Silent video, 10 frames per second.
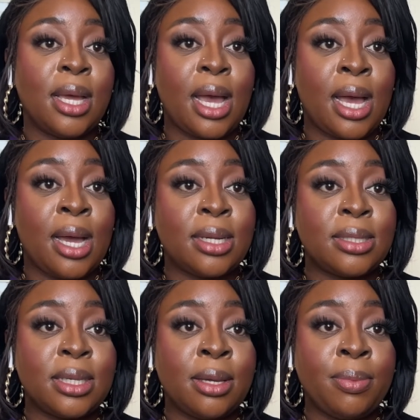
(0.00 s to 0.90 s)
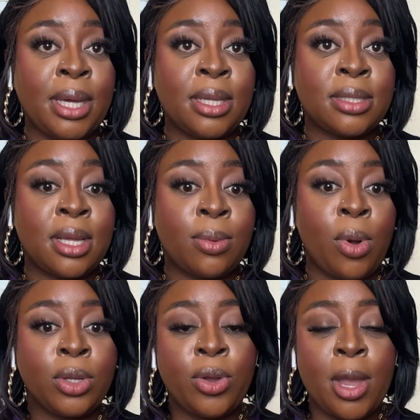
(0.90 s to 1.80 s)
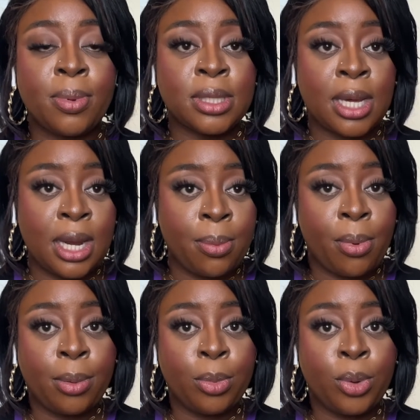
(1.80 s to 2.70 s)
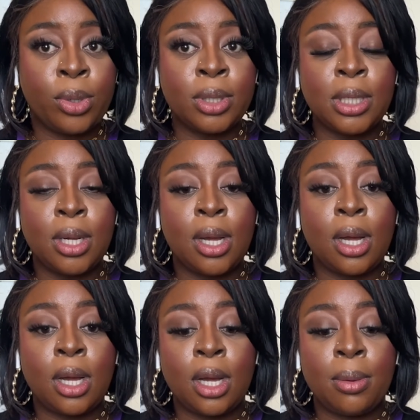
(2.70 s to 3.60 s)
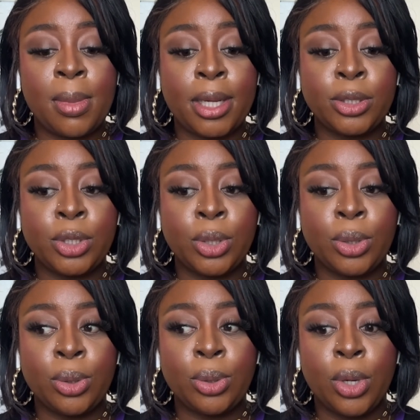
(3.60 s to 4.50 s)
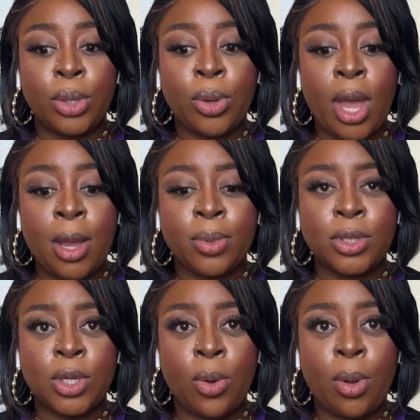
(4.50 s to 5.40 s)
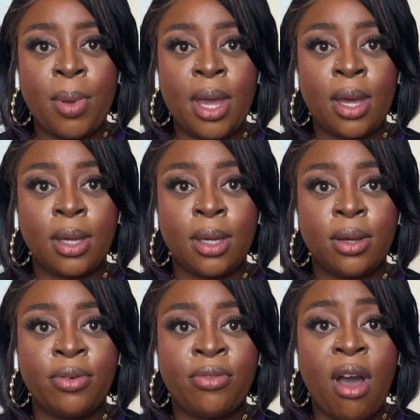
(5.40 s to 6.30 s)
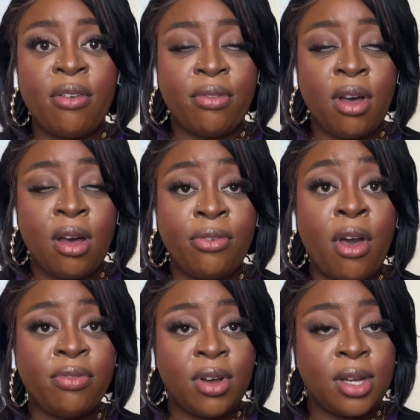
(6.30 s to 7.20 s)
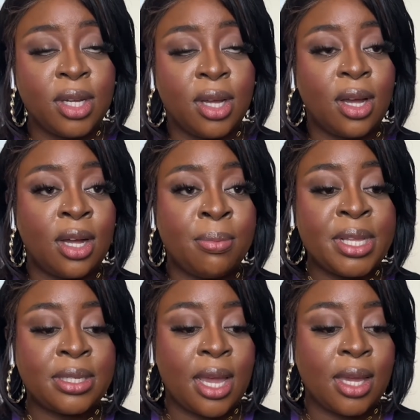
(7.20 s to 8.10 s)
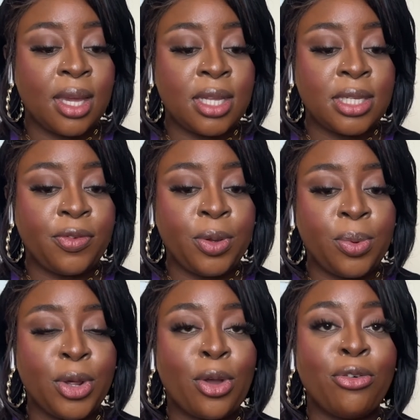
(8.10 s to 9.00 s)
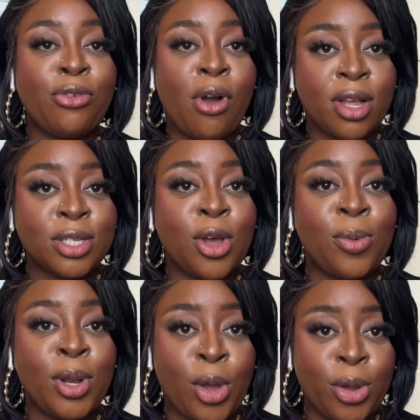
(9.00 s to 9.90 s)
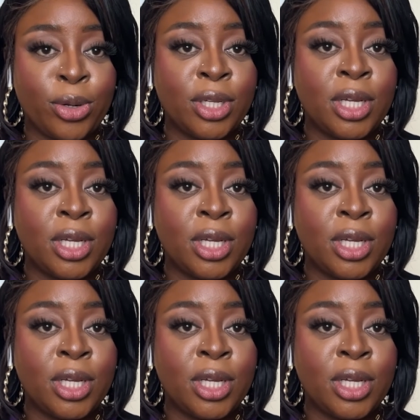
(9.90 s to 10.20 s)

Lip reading: And it means that one, you're able to collaborate more. And two, you're able to go a bit further. The saying is, if you want to go fast, go alone.